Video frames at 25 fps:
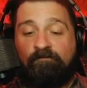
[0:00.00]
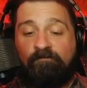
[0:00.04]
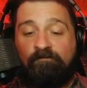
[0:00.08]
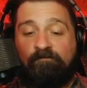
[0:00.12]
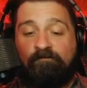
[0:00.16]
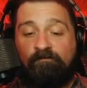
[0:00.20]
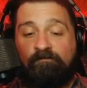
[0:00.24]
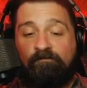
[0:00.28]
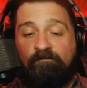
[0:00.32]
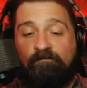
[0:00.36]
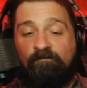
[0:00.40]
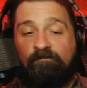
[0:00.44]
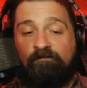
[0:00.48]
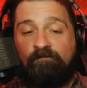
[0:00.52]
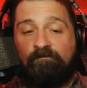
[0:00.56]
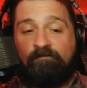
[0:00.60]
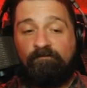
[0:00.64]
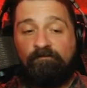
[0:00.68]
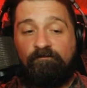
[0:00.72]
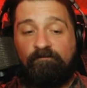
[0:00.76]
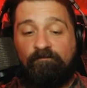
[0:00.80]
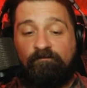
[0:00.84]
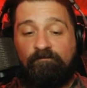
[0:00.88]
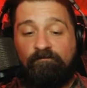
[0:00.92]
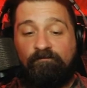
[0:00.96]

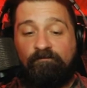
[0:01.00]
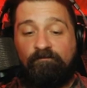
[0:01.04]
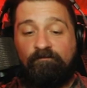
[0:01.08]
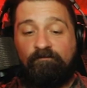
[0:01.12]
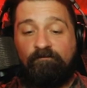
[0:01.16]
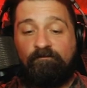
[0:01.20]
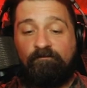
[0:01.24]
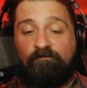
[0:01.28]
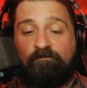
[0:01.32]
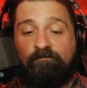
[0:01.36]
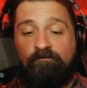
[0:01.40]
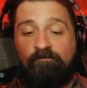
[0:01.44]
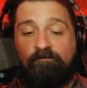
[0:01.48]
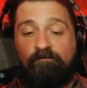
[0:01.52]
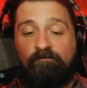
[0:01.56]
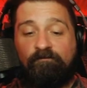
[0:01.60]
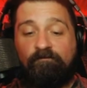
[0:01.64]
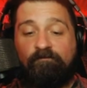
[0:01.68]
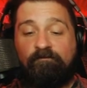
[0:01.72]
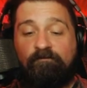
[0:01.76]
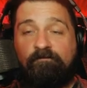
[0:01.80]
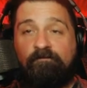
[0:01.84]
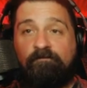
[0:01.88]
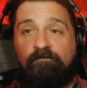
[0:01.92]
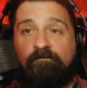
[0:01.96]

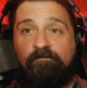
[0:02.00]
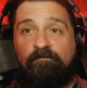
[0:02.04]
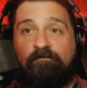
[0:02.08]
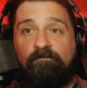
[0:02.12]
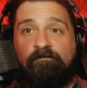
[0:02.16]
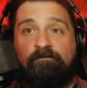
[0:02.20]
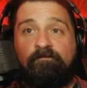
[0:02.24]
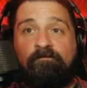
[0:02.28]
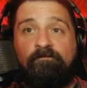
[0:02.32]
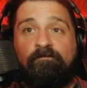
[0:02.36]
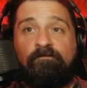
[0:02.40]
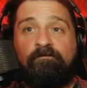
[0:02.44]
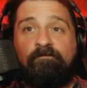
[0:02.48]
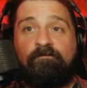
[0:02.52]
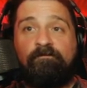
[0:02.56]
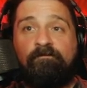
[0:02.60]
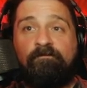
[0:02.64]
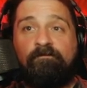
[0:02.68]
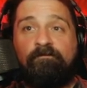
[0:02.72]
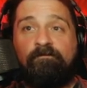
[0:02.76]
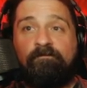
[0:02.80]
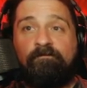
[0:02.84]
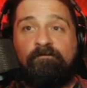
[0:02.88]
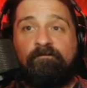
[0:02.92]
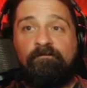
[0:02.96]

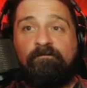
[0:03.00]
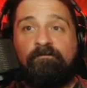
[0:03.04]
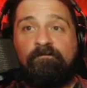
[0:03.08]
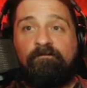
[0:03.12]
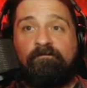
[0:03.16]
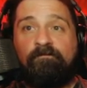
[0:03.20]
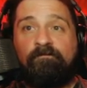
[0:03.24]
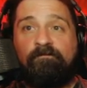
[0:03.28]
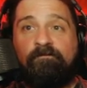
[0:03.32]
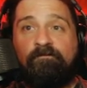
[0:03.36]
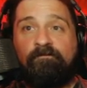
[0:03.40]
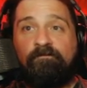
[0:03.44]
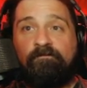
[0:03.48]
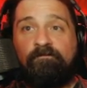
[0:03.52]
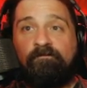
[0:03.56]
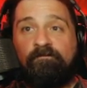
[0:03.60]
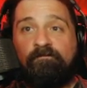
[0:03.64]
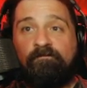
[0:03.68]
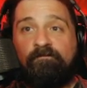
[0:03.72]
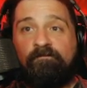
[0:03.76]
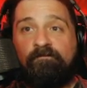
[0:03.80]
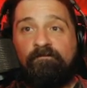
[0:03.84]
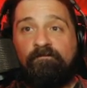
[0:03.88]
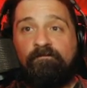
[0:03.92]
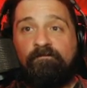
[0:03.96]

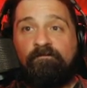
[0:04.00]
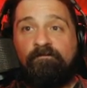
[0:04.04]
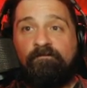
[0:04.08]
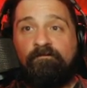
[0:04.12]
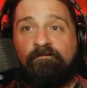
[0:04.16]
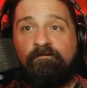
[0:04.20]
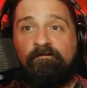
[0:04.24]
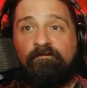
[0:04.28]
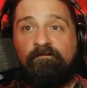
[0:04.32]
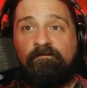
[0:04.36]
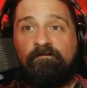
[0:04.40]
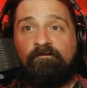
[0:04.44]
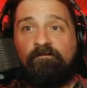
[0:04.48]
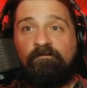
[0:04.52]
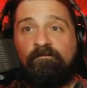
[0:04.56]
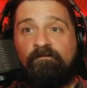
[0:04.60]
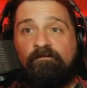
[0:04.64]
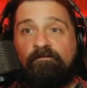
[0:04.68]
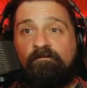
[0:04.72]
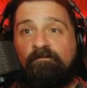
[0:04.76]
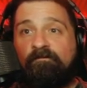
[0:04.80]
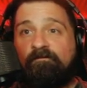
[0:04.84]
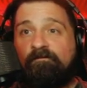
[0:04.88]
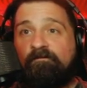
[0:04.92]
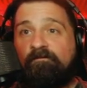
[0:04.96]

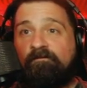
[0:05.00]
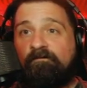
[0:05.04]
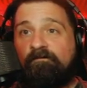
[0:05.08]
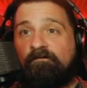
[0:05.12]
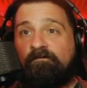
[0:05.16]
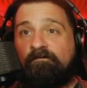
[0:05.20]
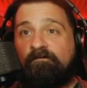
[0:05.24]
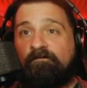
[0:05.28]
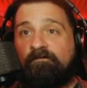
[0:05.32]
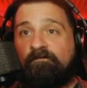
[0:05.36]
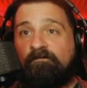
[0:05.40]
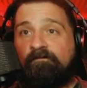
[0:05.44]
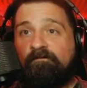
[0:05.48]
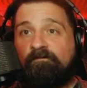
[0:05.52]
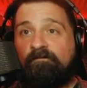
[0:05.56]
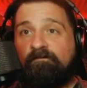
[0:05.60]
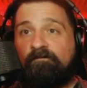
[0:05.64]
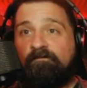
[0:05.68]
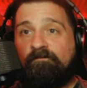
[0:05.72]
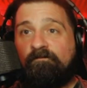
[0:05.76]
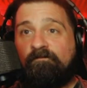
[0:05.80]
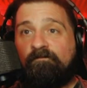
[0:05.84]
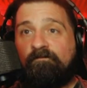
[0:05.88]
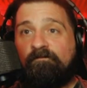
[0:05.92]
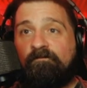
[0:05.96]

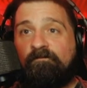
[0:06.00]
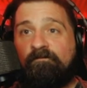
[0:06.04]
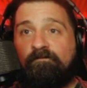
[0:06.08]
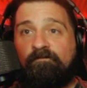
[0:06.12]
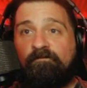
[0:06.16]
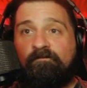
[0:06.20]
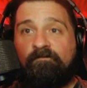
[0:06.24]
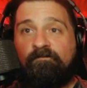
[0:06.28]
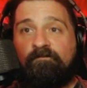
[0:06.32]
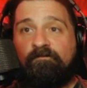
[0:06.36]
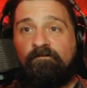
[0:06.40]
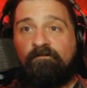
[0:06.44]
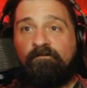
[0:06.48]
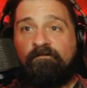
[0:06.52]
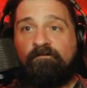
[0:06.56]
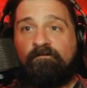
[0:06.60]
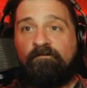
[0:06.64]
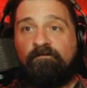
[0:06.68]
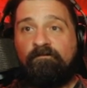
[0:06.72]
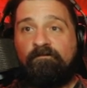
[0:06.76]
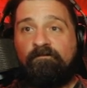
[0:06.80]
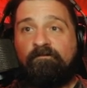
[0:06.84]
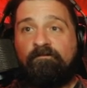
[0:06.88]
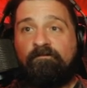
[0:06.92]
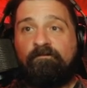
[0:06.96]

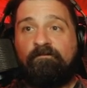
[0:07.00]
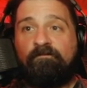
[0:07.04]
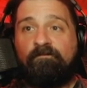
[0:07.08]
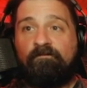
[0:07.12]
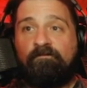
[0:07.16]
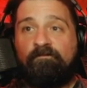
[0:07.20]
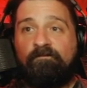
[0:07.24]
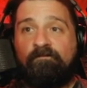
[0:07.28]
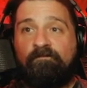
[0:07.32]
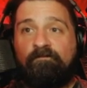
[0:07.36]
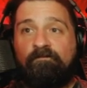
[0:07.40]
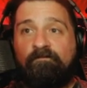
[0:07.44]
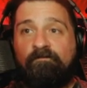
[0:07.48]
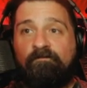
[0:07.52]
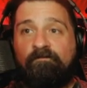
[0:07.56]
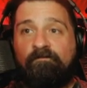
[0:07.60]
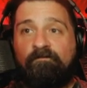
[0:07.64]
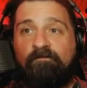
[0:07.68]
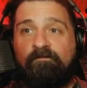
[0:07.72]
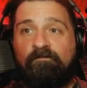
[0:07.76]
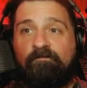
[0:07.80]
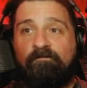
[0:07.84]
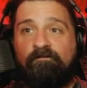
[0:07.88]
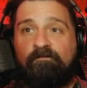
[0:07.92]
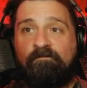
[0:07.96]
The person shown says nothing.